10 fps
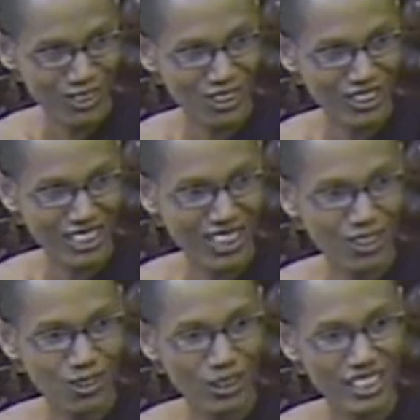Because uh,
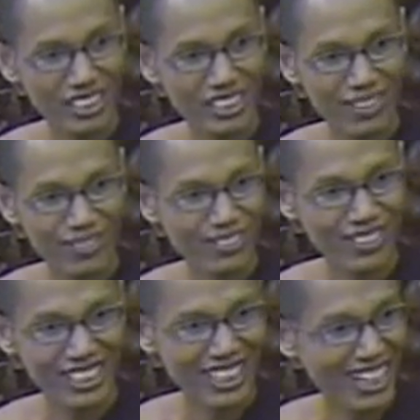what is a
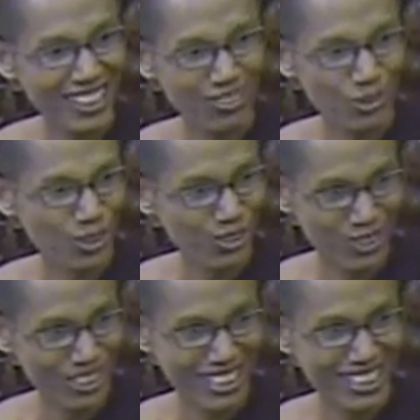59
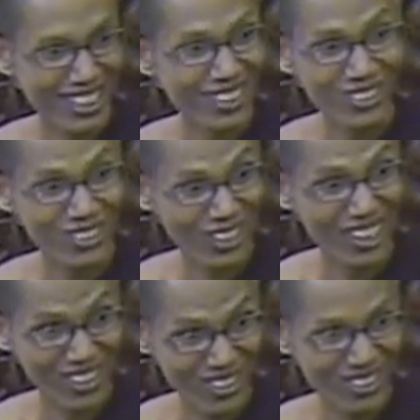beautiful chaita, you know
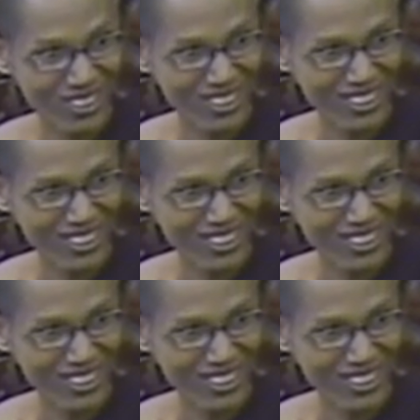and know.